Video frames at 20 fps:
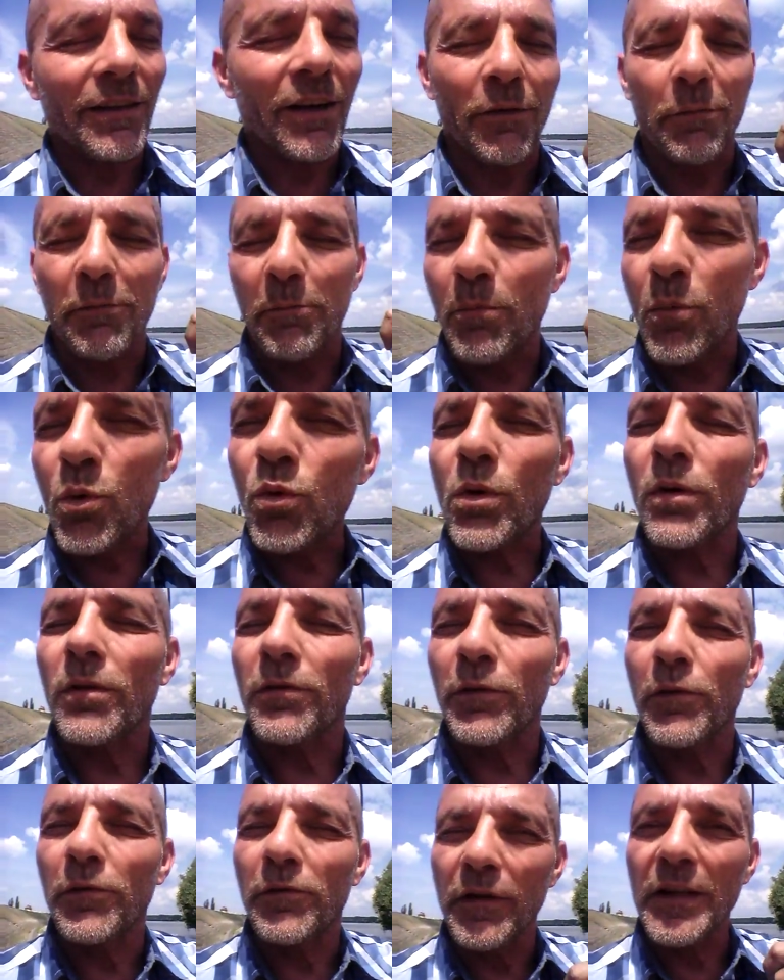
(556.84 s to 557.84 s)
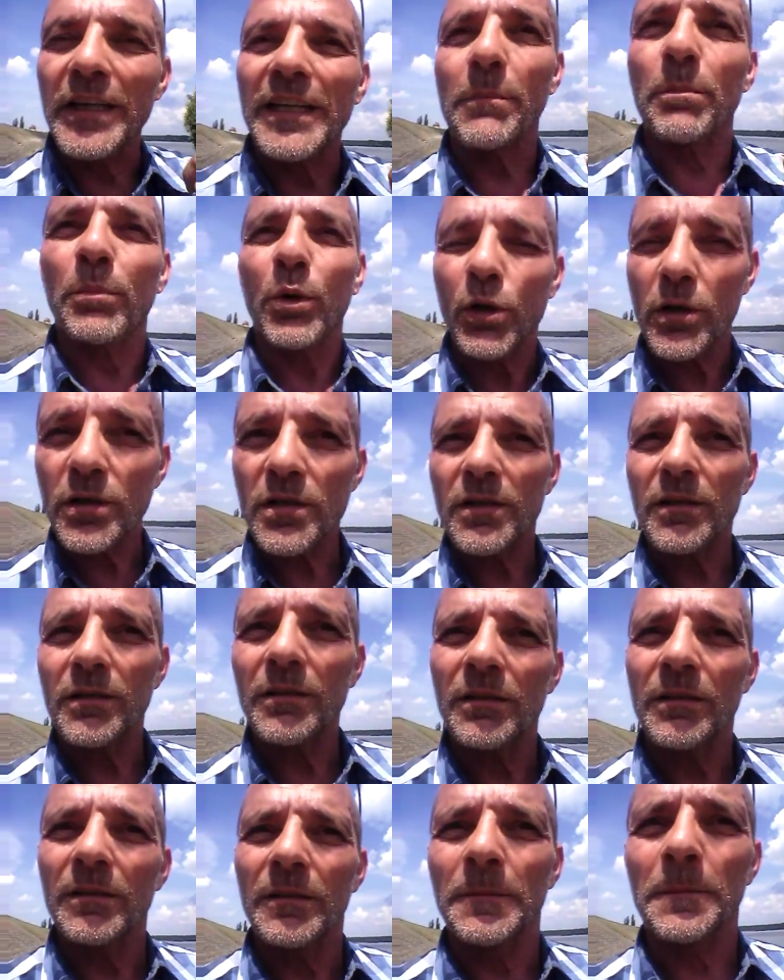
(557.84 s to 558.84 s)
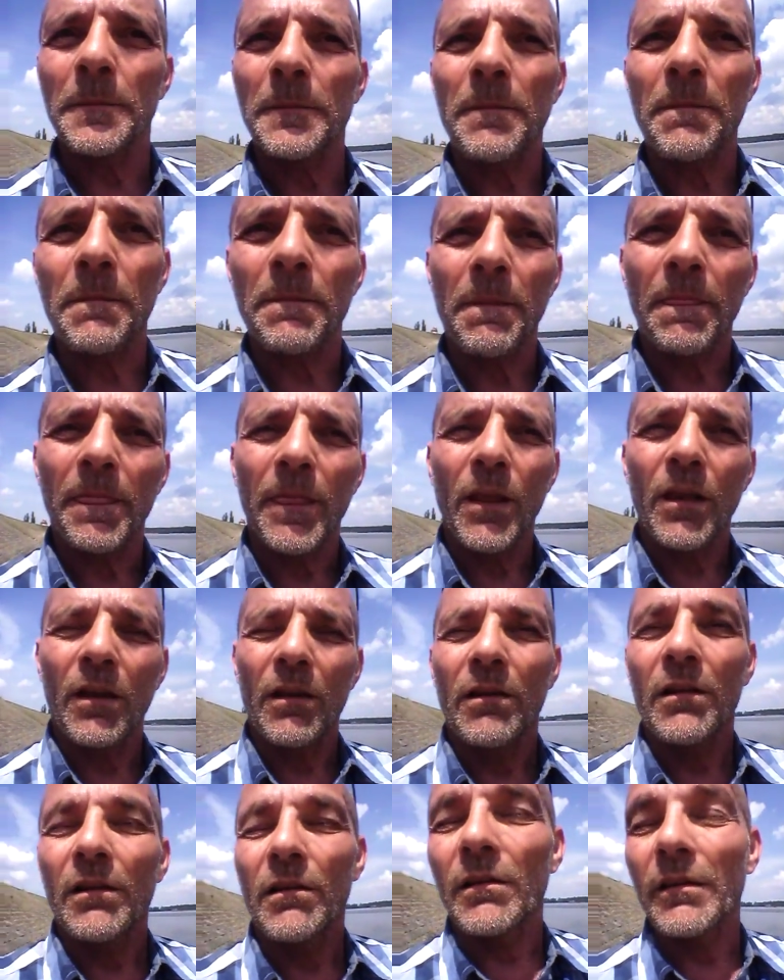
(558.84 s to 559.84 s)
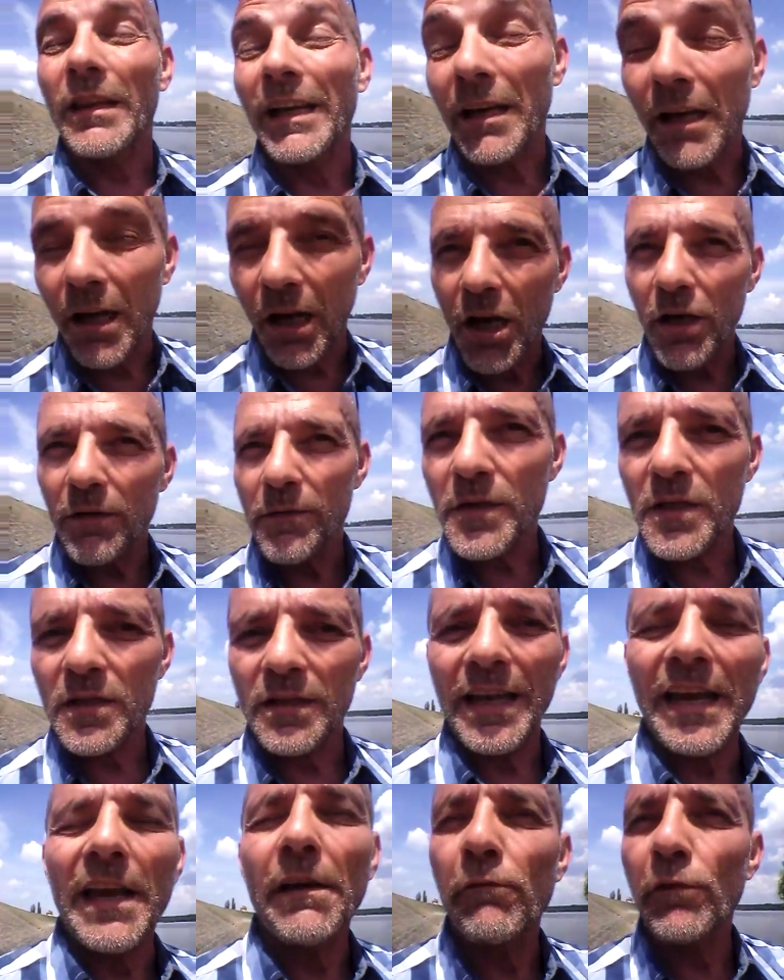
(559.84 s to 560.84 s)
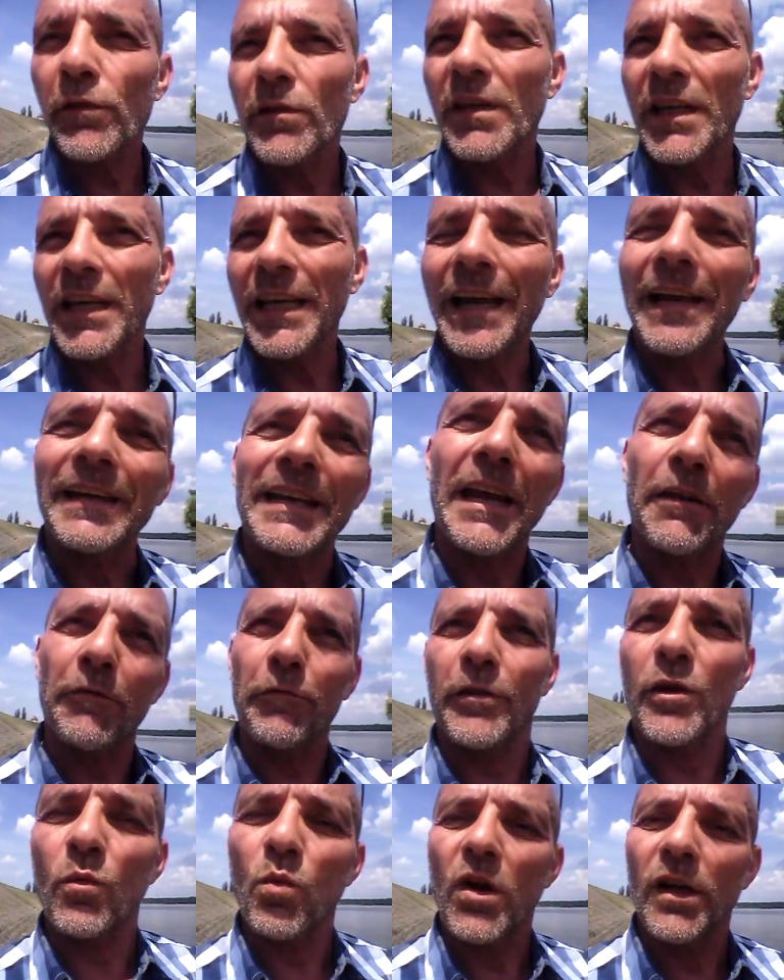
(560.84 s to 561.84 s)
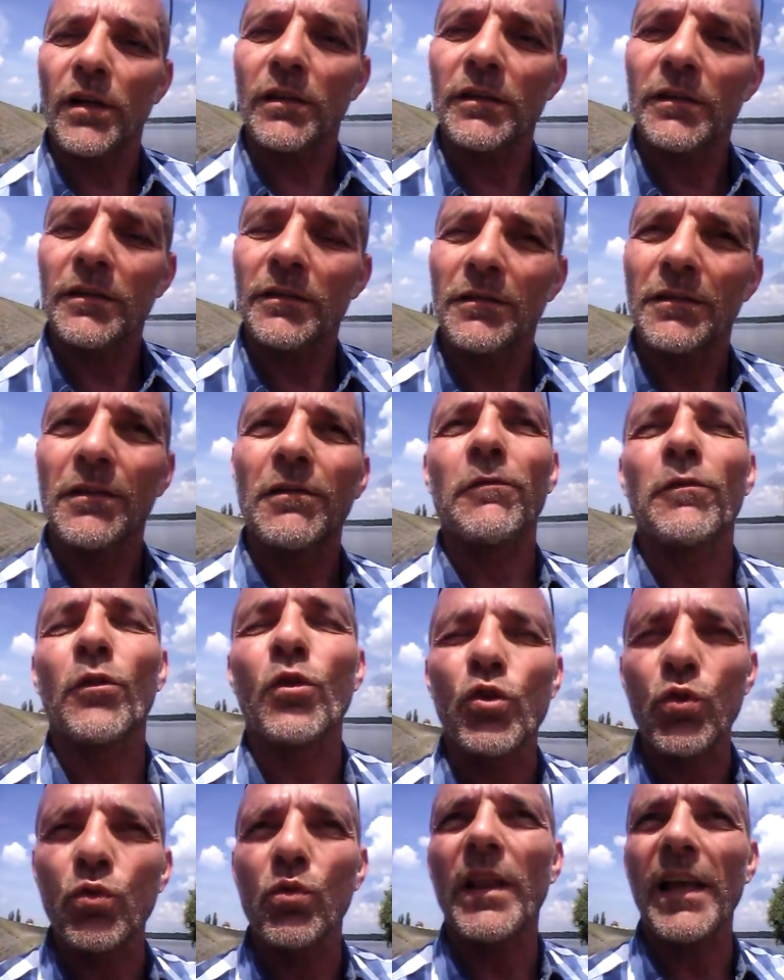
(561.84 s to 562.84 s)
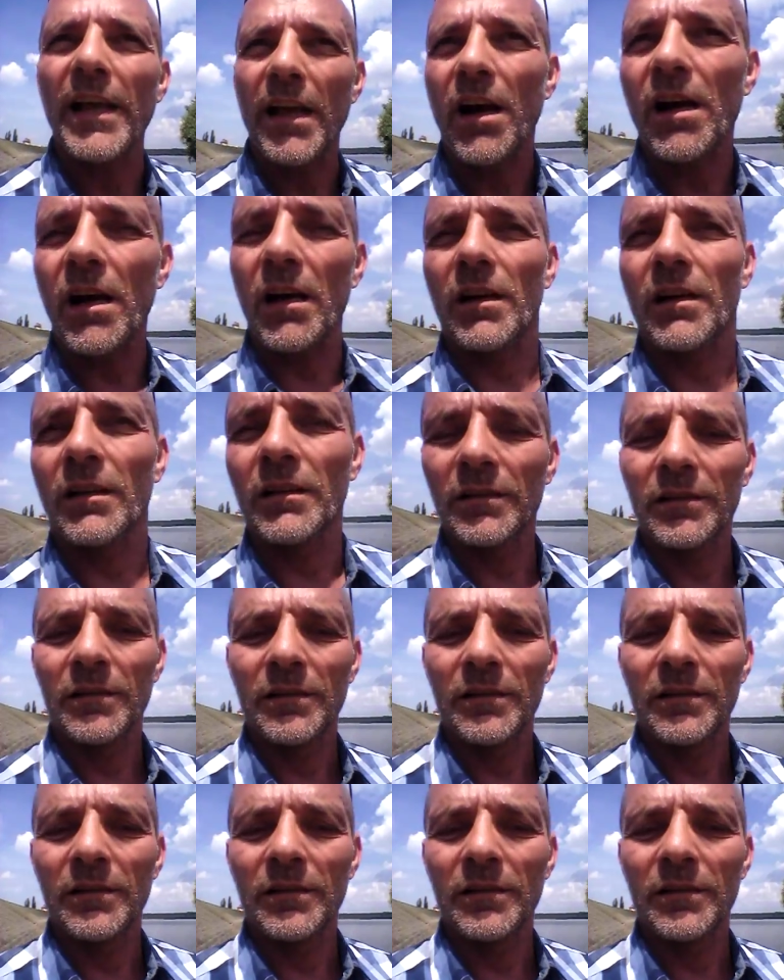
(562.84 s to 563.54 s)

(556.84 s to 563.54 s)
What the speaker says: a more fulfilling person that loves everything and everyone for who they are?